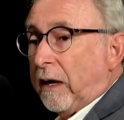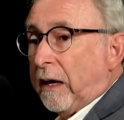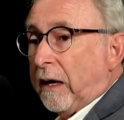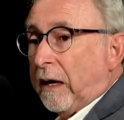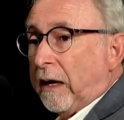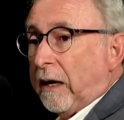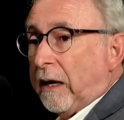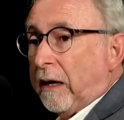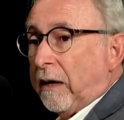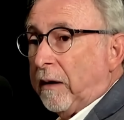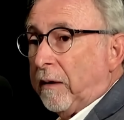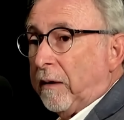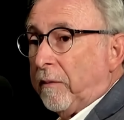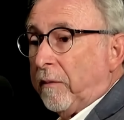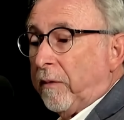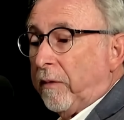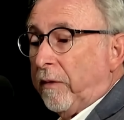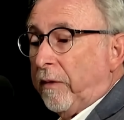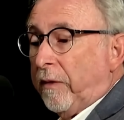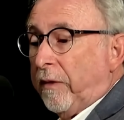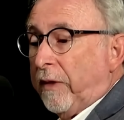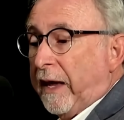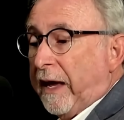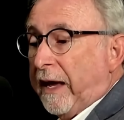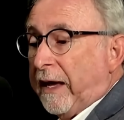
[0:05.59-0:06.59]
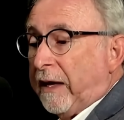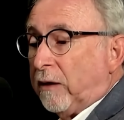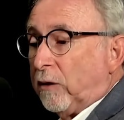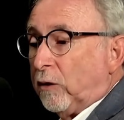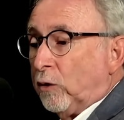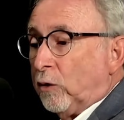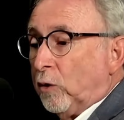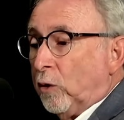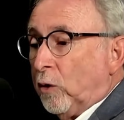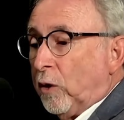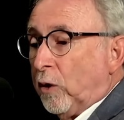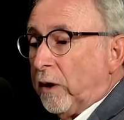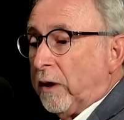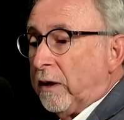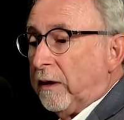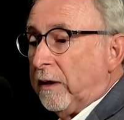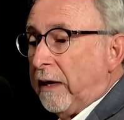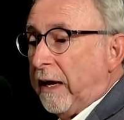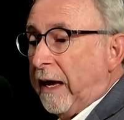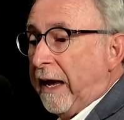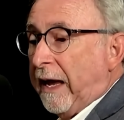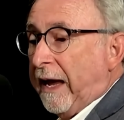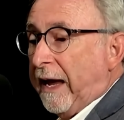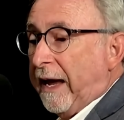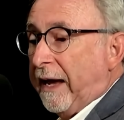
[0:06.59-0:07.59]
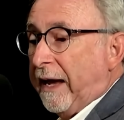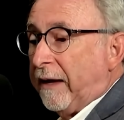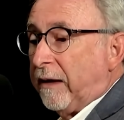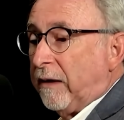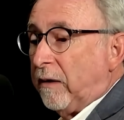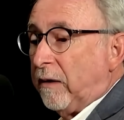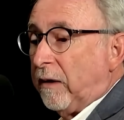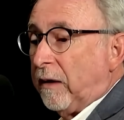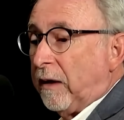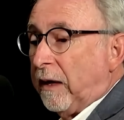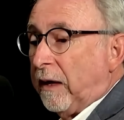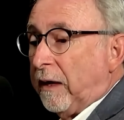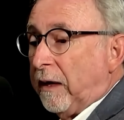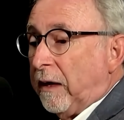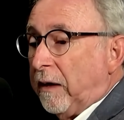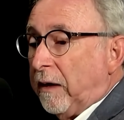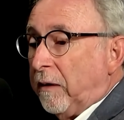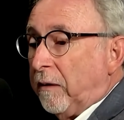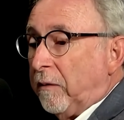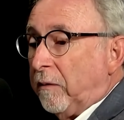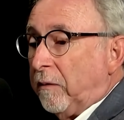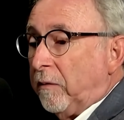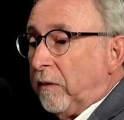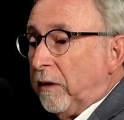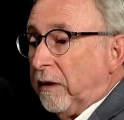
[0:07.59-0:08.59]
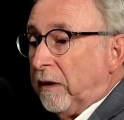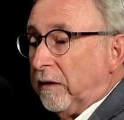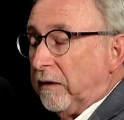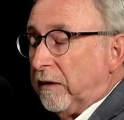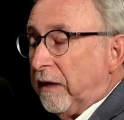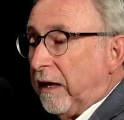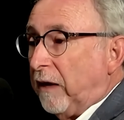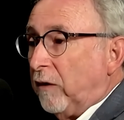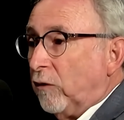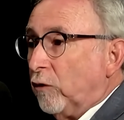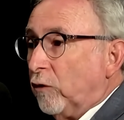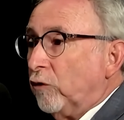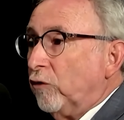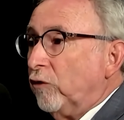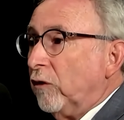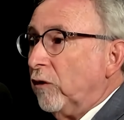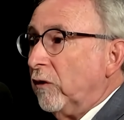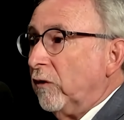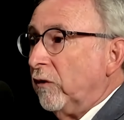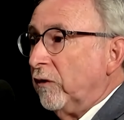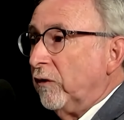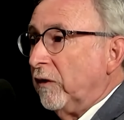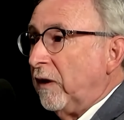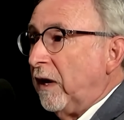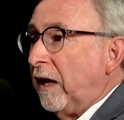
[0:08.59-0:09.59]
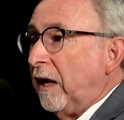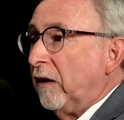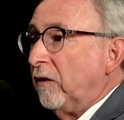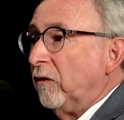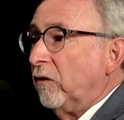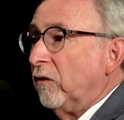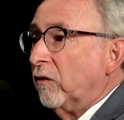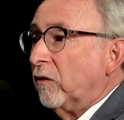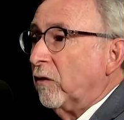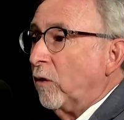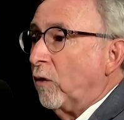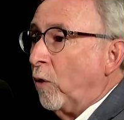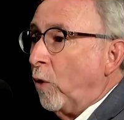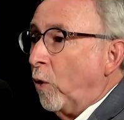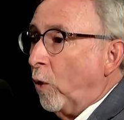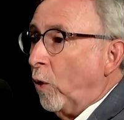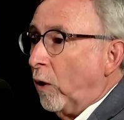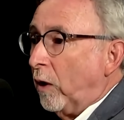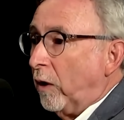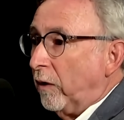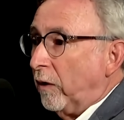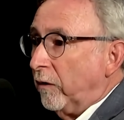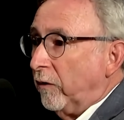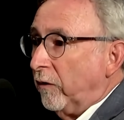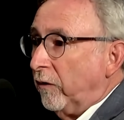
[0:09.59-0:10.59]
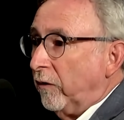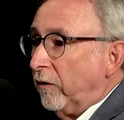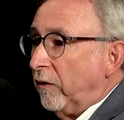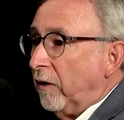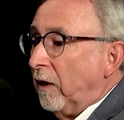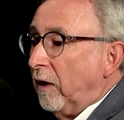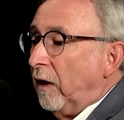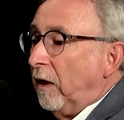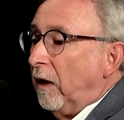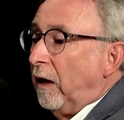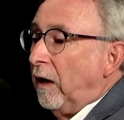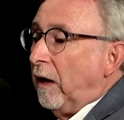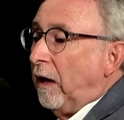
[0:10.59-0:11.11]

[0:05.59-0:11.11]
uh, that looked at uh, intelligence test scores